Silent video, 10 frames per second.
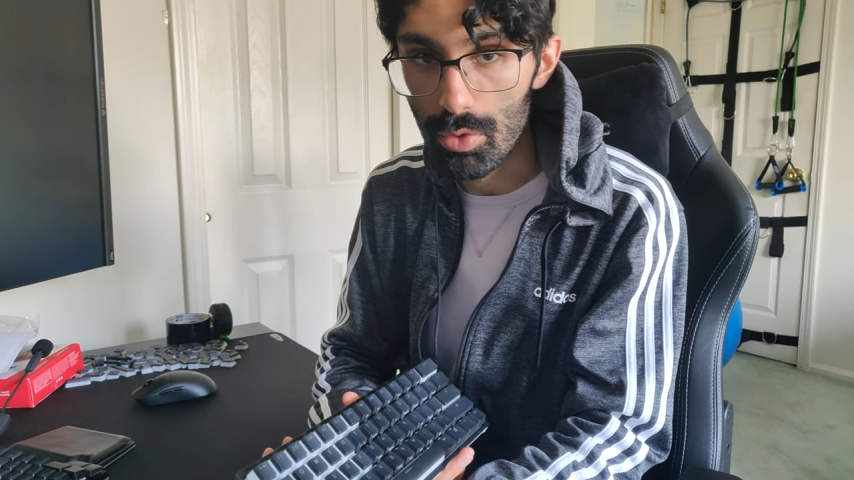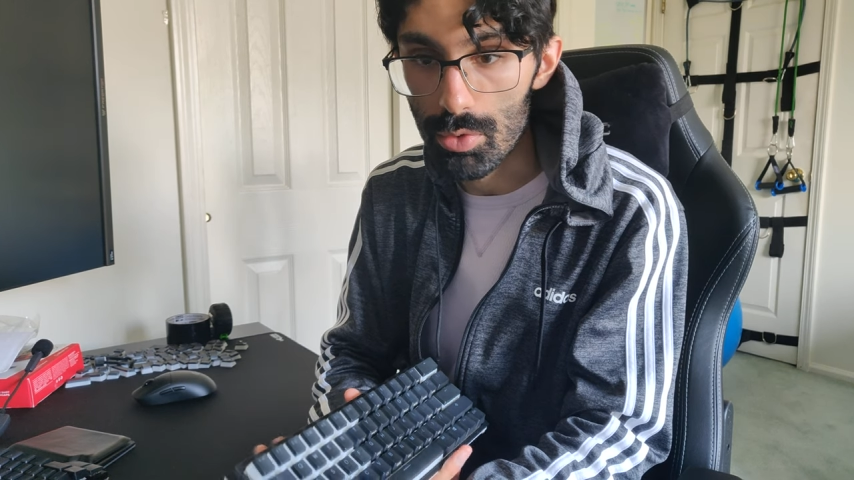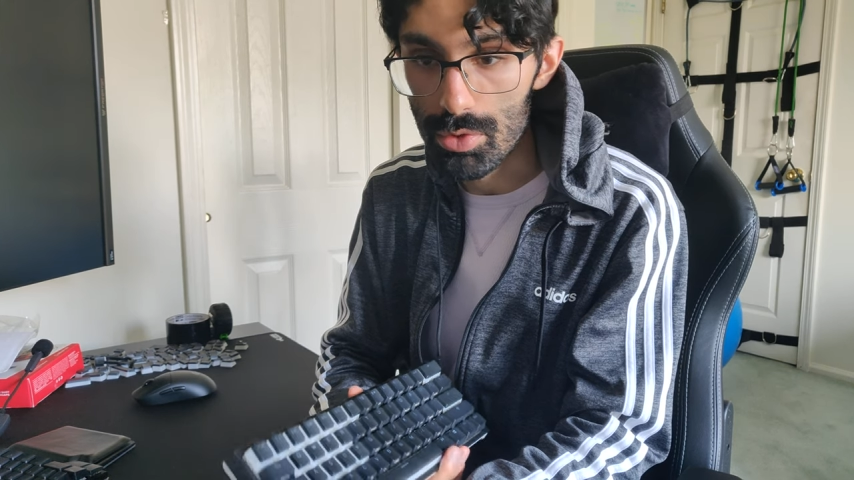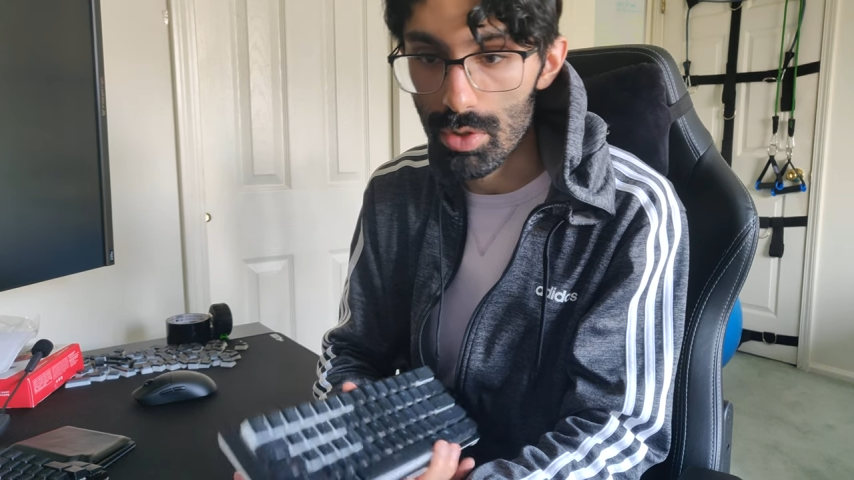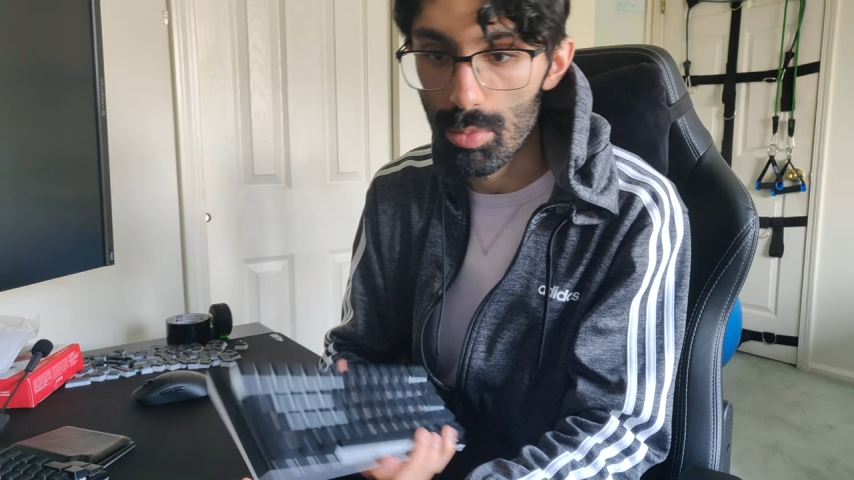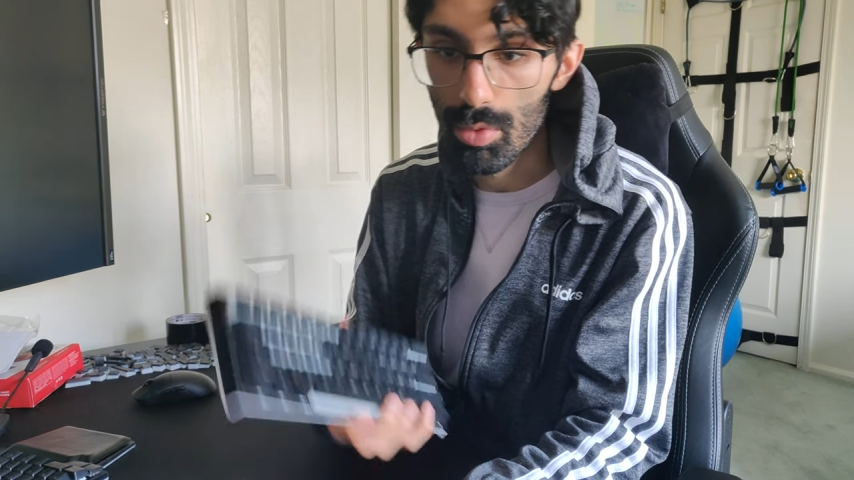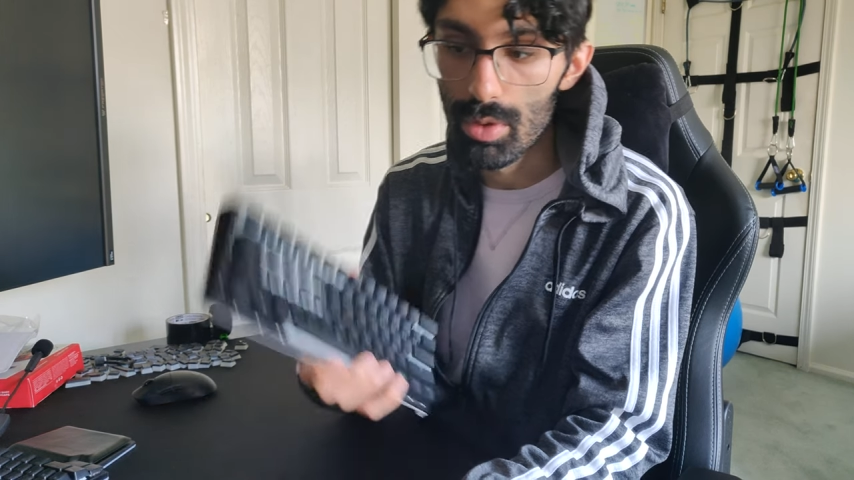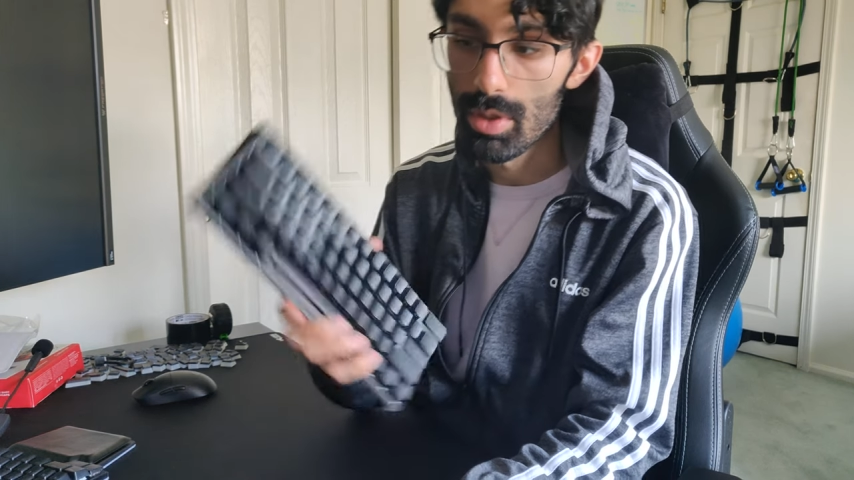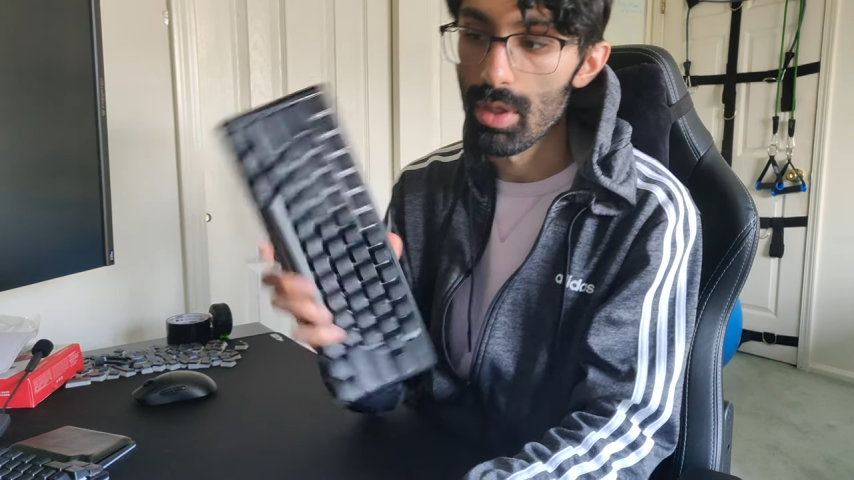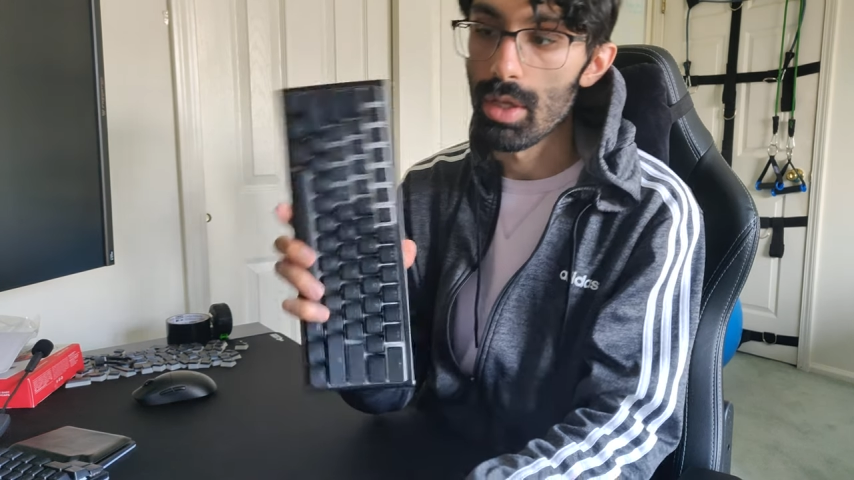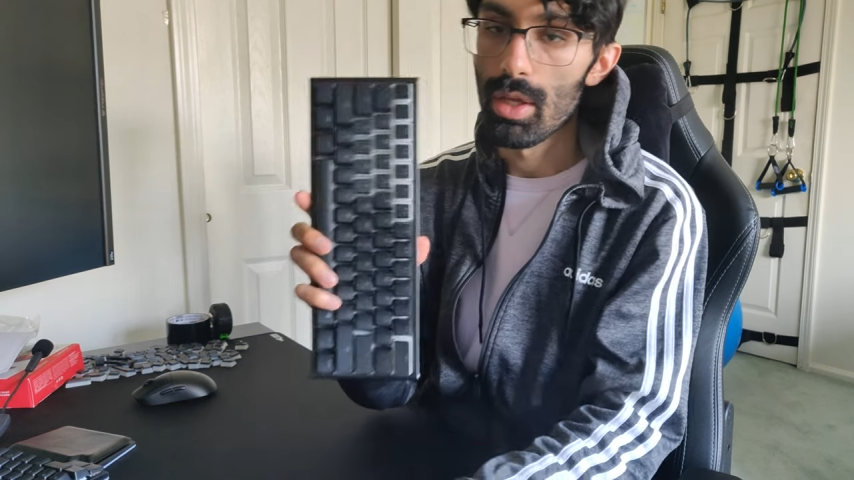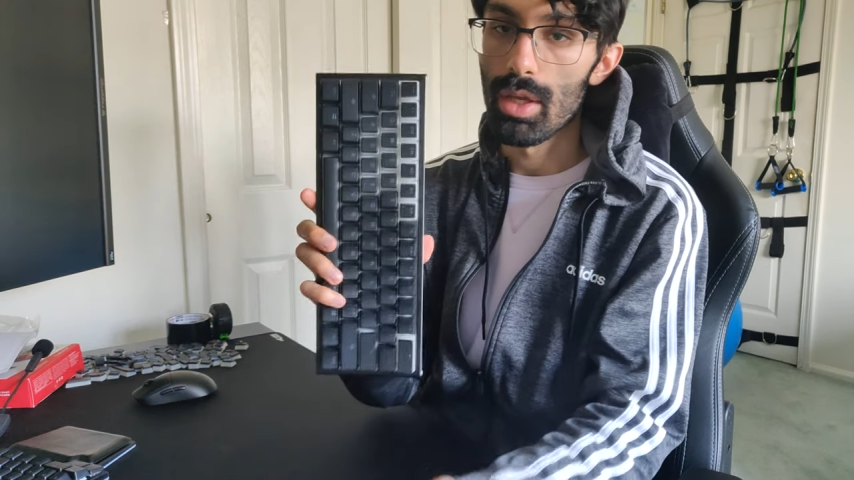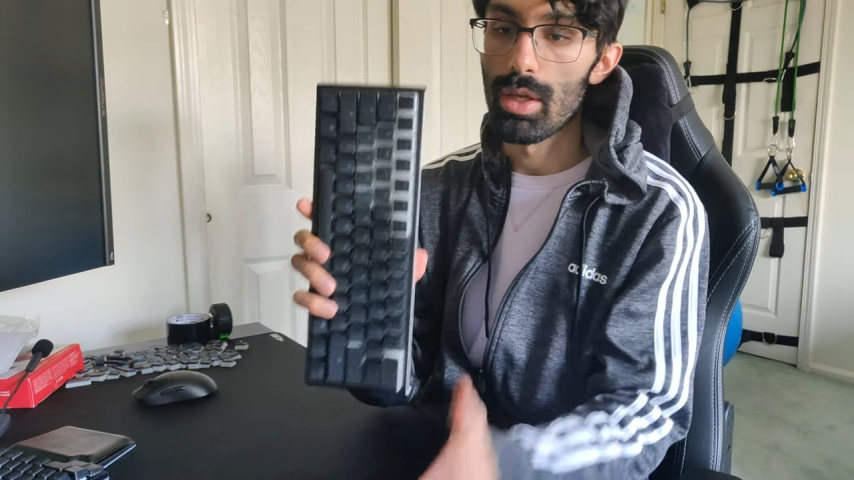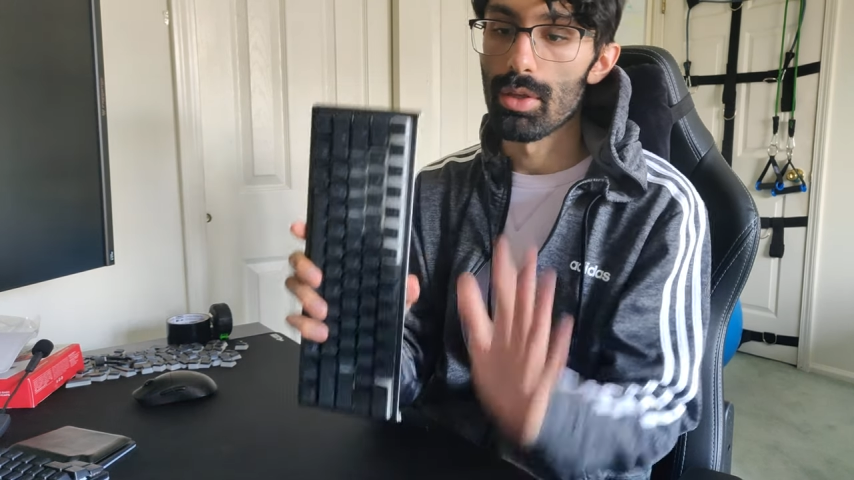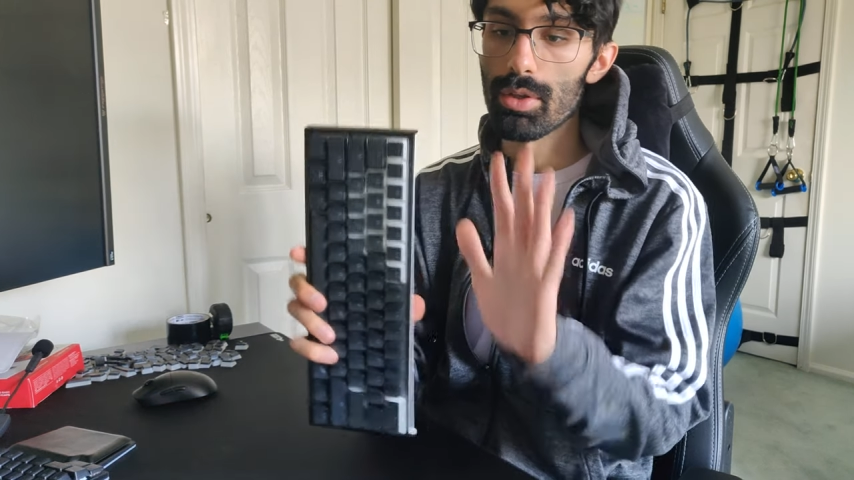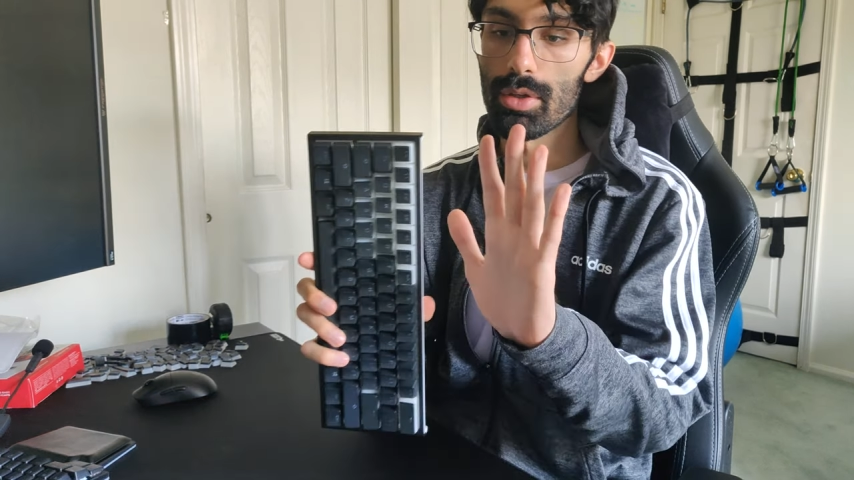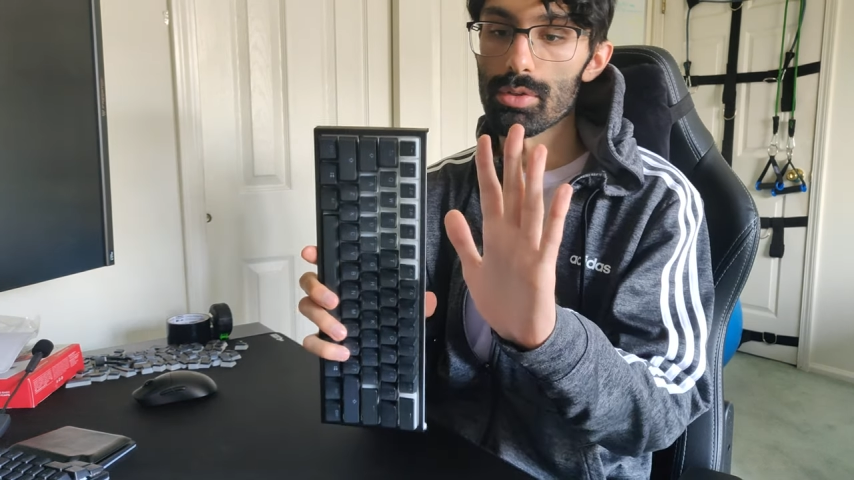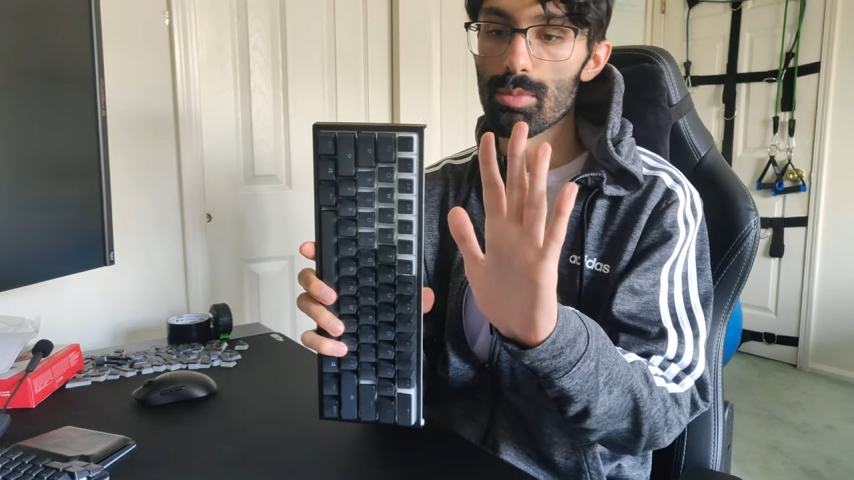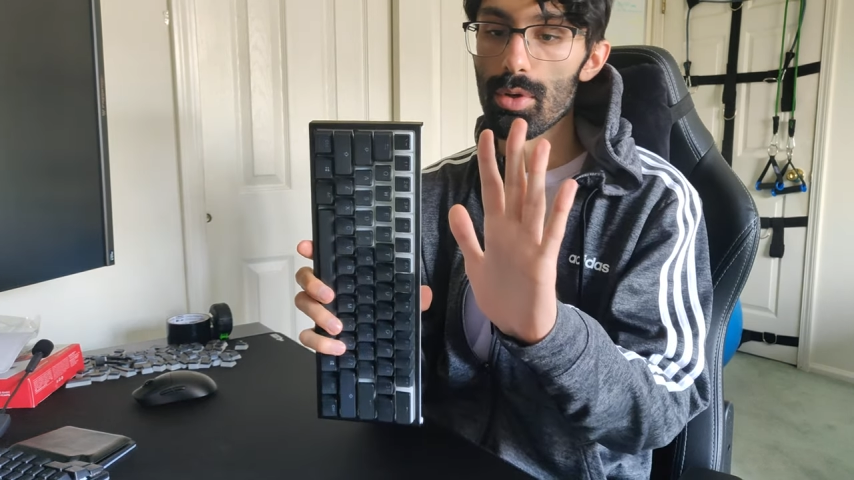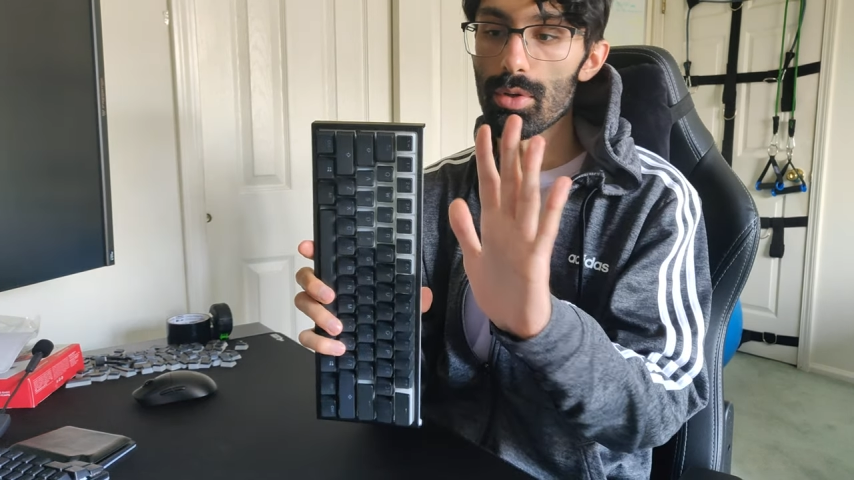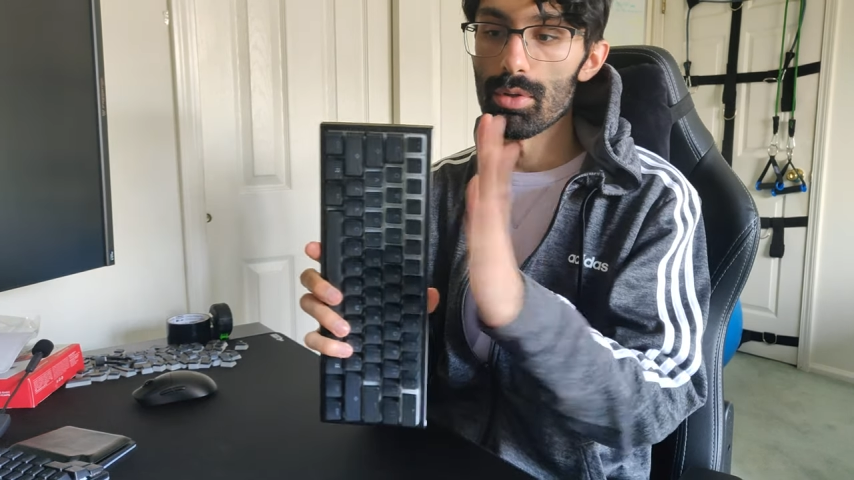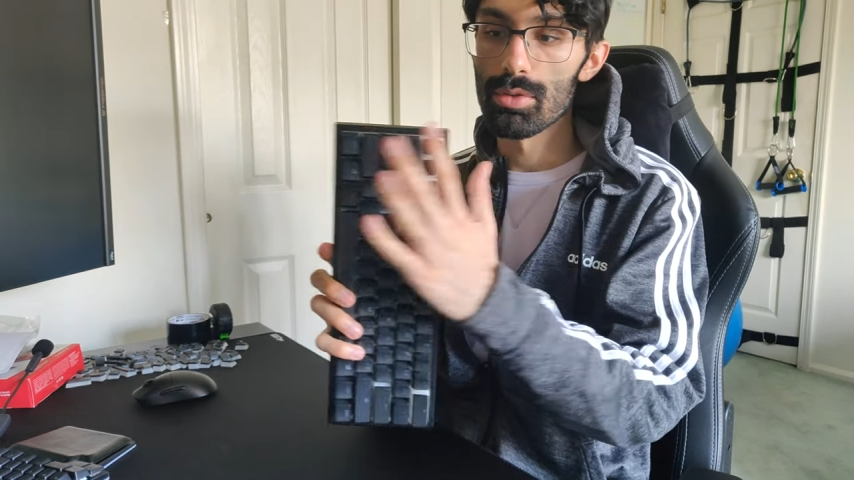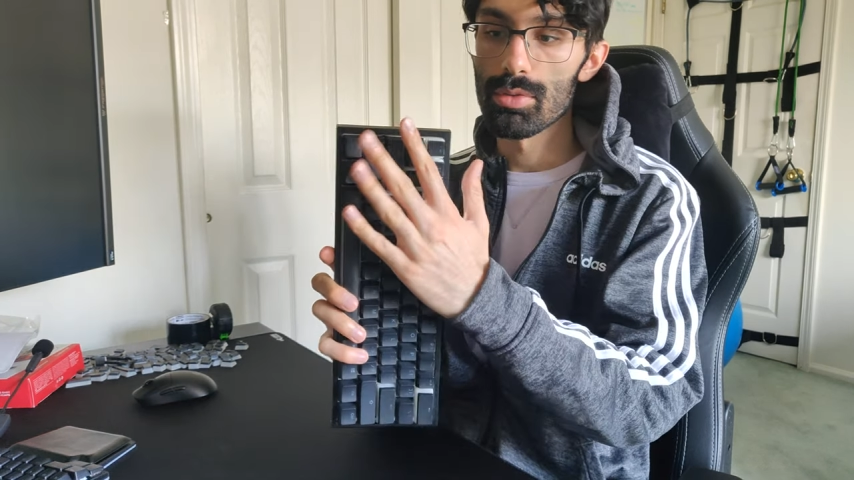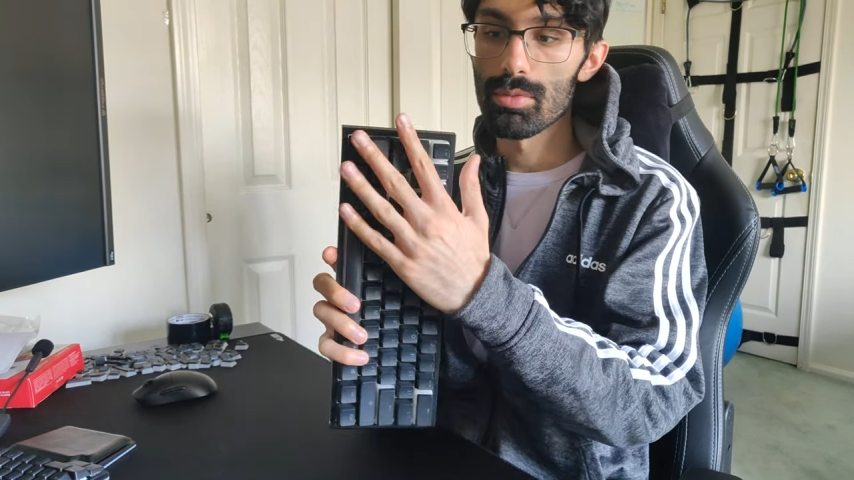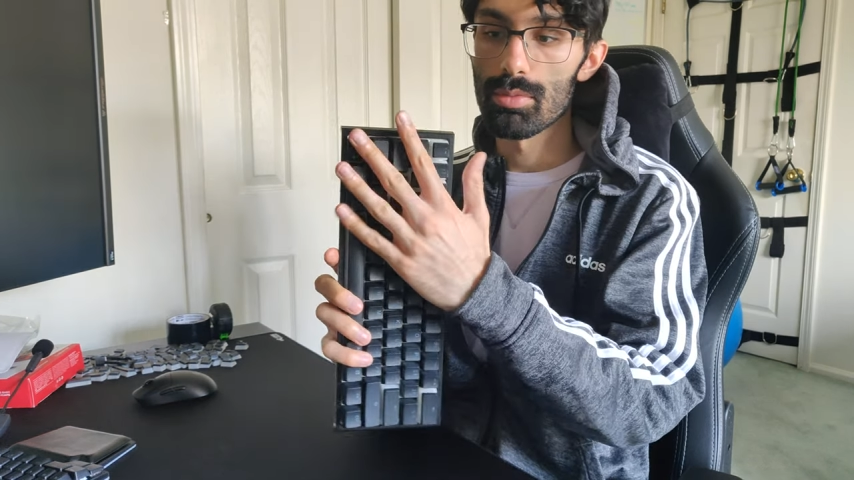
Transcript: Corsair board. And look how small it is.